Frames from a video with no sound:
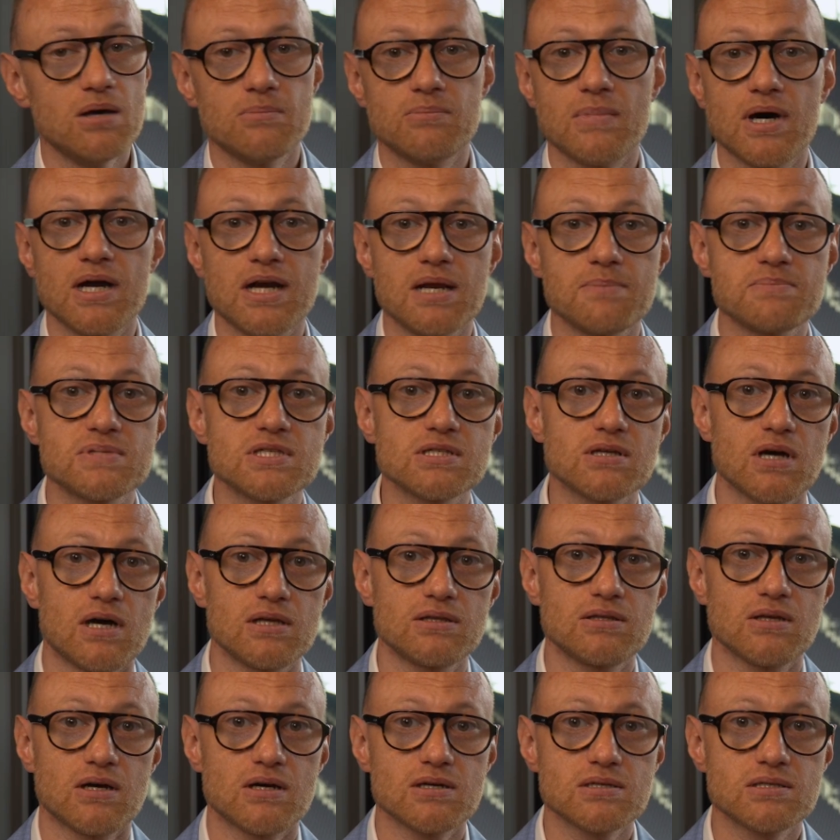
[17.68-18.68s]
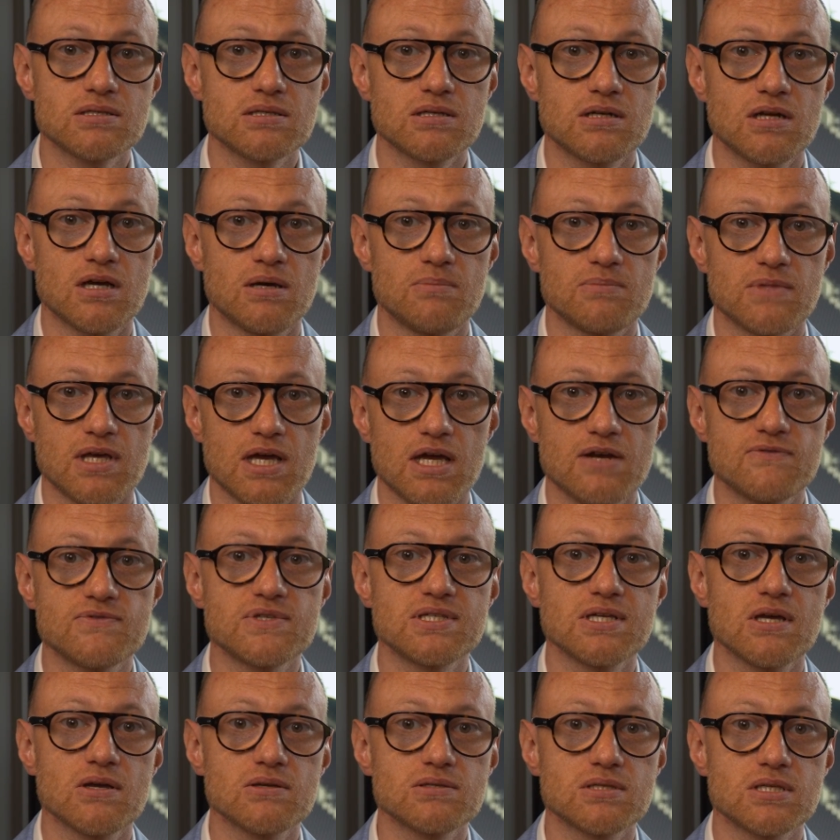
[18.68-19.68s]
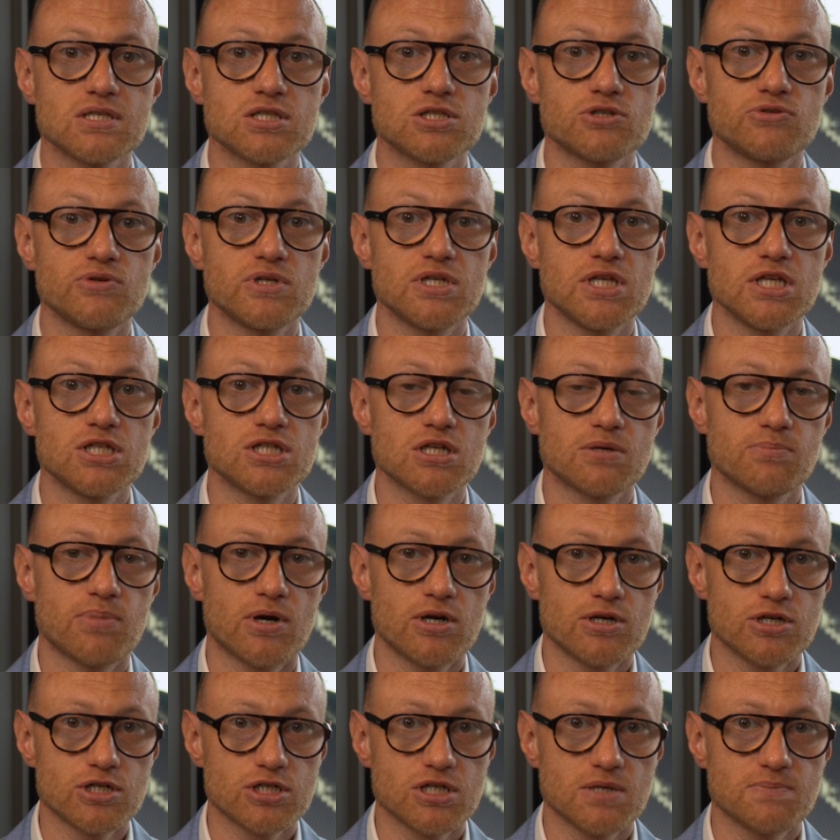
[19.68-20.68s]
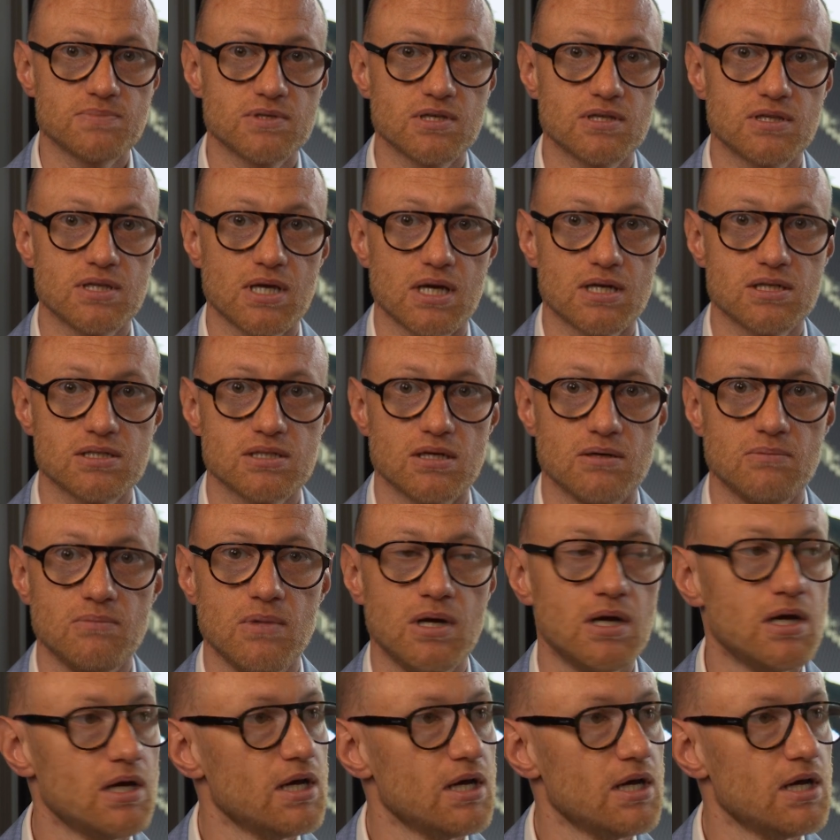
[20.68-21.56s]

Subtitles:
My name's Scott Dawson. I'm the Head of Sales and Strategic Partnerships at DECTA.